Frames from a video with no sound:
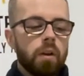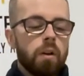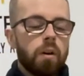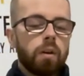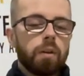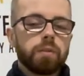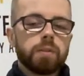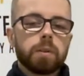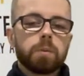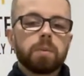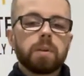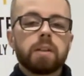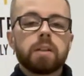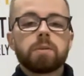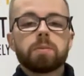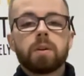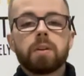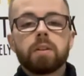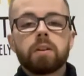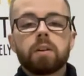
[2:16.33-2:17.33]
Obviously with this
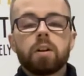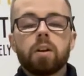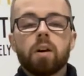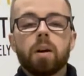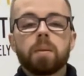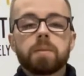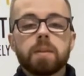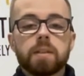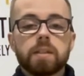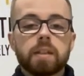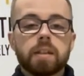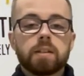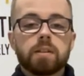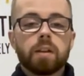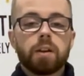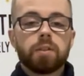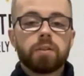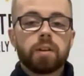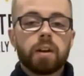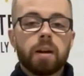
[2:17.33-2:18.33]
one, you can go up to
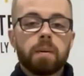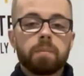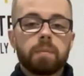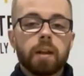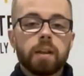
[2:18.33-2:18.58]
600 amp,